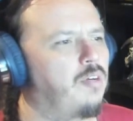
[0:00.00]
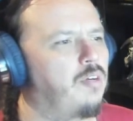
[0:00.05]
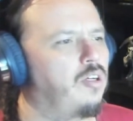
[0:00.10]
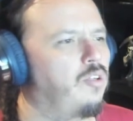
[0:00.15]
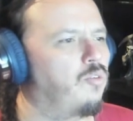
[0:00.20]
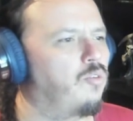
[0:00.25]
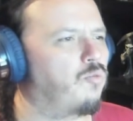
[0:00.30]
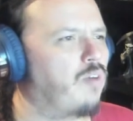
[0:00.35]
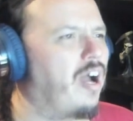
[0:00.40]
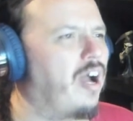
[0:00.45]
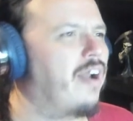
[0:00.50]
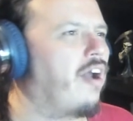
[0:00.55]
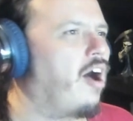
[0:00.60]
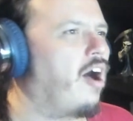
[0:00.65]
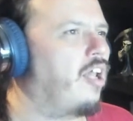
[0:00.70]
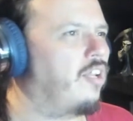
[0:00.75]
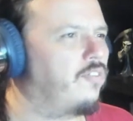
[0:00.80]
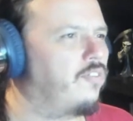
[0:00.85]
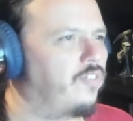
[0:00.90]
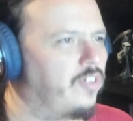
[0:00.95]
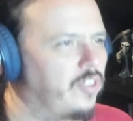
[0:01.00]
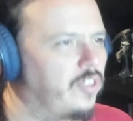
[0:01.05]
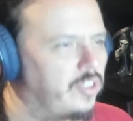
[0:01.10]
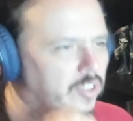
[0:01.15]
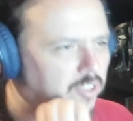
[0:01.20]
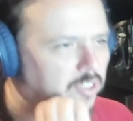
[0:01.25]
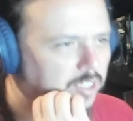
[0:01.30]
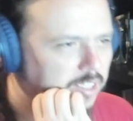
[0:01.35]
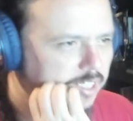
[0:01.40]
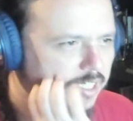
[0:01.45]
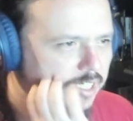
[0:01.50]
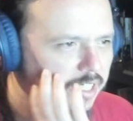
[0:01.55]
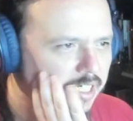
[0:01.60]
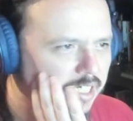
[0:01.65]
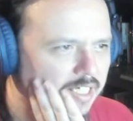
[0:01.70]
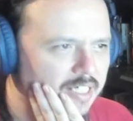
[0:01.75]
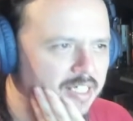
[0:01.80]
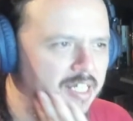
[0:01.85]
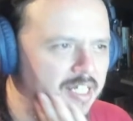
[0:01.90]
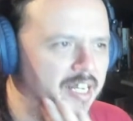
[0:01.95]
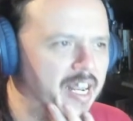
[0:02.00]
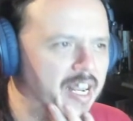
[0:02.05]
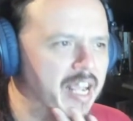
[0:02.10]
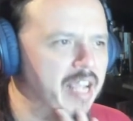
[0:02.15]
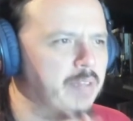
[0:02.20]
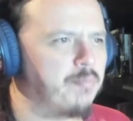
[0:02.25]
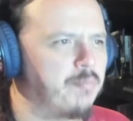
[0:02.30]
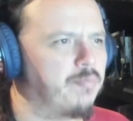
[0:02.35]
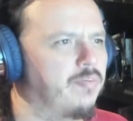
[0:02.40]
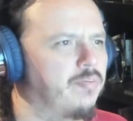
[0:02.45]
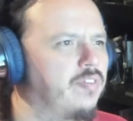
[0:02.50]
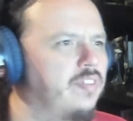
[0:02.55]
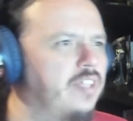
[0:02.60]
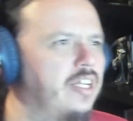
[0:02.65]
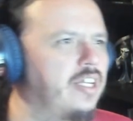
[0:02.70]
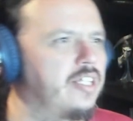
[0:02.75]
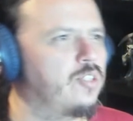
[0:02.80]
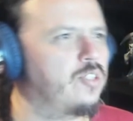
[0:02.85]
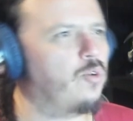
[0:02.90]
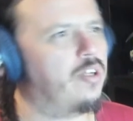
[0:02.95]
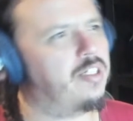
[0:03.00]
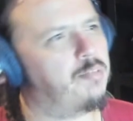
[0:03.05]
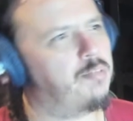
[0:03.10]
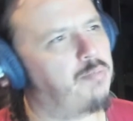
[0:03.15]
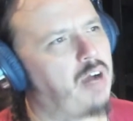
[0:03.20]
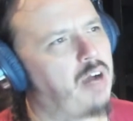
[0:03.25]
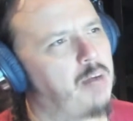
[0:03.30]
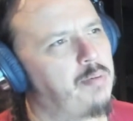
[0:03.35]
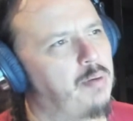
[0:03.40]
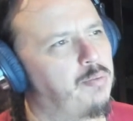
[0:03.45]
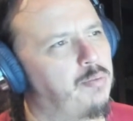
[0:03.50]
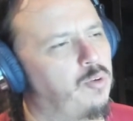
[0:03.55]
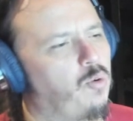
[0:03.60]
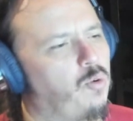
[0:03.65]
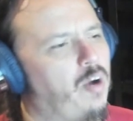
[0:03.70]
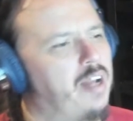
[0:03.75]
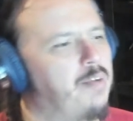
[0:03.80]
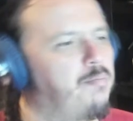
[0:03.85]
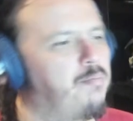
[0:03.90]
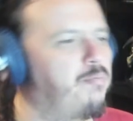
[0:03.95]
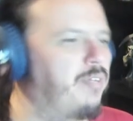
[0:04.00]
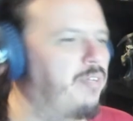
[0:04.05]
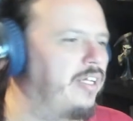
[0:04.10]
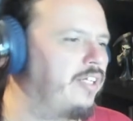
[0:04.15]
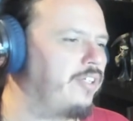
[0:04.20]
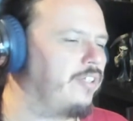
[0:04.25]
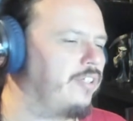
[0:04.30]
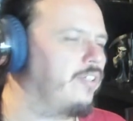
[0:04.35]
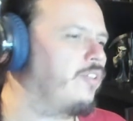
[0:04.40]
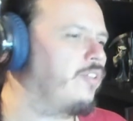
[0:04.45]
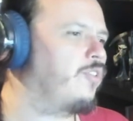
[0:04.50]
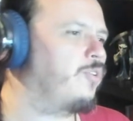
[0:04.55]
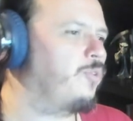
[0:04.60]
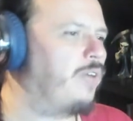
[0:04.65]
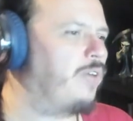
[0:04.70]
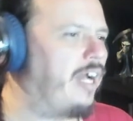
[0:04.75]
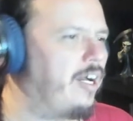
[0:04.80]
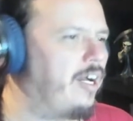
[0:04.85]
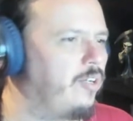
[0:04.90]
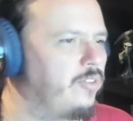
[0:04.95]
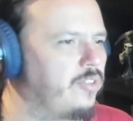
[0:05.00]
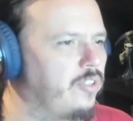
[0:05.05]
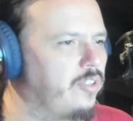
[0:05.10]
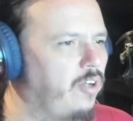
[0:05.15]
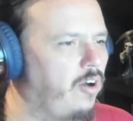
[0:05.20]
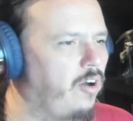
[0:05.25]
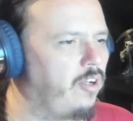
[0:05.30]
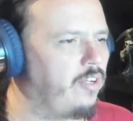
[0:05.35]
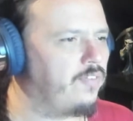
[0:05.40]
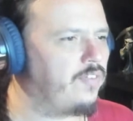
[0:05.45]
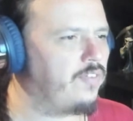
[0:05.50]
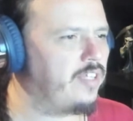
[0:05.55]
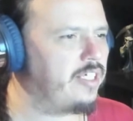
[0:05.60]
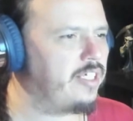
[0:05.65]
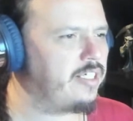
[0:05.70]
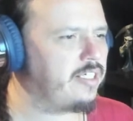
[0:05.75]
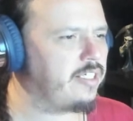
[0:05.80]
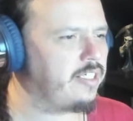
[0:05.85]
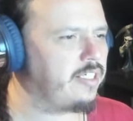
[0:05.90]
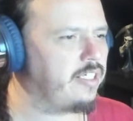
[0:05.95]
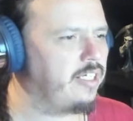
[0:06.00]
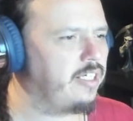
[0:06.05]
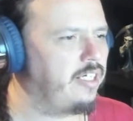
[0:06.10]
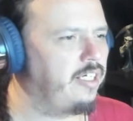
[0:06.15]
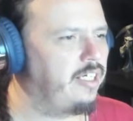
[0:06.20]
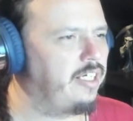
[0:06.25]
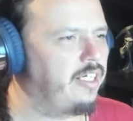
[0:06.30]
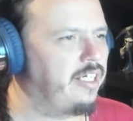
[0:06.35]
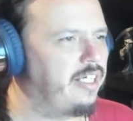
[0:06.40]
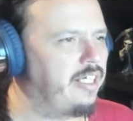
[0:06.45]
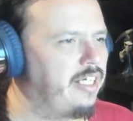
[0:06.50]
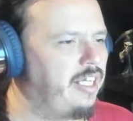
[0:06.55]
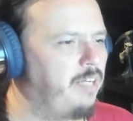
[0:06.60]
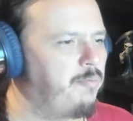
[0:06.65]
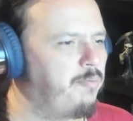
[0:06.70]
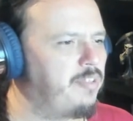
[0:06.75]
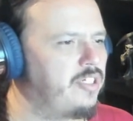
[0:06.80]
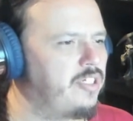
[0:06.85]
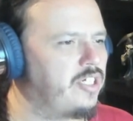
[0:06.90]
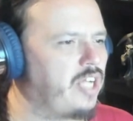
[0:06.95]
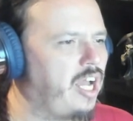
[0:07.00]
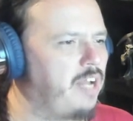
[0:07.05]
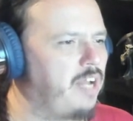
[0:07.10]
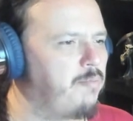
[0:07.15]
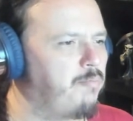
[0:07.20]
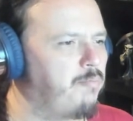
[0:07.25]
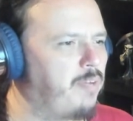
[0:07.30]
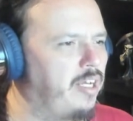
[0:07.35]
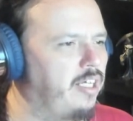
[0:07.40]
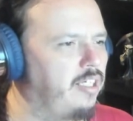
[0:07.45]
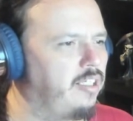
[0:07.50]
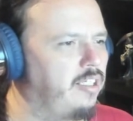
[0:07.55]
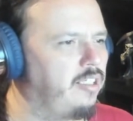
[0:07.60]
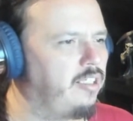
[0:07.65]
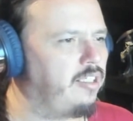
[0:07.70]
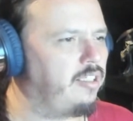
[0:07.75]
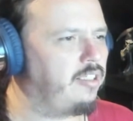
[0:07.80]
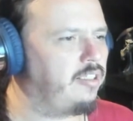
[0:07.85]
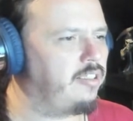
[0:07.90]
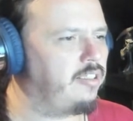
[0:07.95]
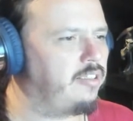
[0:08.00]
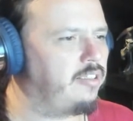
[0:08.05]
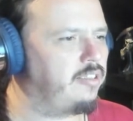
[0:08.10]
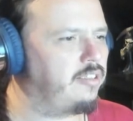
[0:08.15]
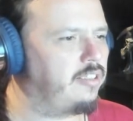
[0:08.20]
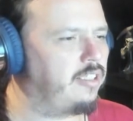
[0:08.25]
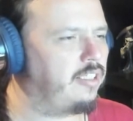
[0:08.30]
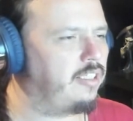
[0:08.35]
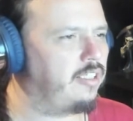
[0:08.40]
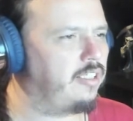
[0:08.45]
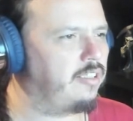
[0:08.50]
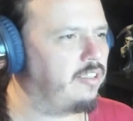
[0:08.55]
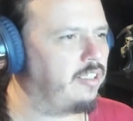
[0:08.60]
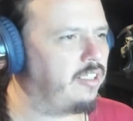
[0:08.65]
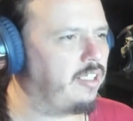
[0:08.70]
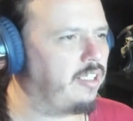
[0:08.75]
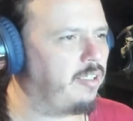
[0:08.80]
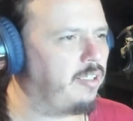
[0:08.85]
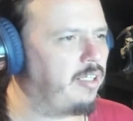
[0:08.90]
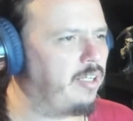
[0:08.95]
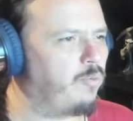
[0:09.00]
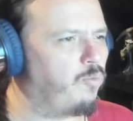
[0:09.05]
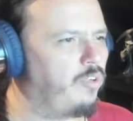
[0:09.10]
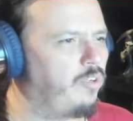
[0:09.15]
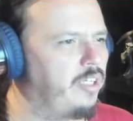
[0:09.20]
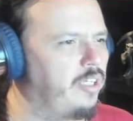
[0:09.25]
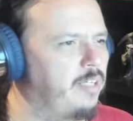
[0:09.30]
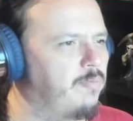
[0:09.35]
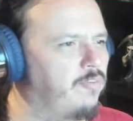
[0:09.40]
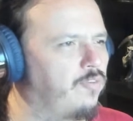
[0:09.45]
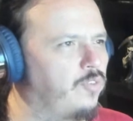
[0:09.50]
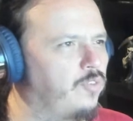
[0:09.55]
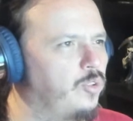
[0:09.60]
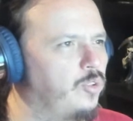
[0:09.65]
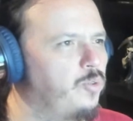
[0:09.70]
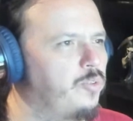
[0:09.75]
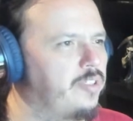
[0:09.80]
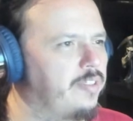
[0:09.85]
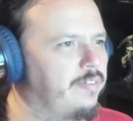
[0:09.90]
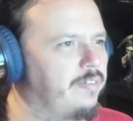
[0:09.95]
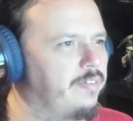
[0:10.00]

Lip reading: Ron Oliver is a name that is going to pop up quite a bit throughout all of this. Him and John Bell and William Fruit.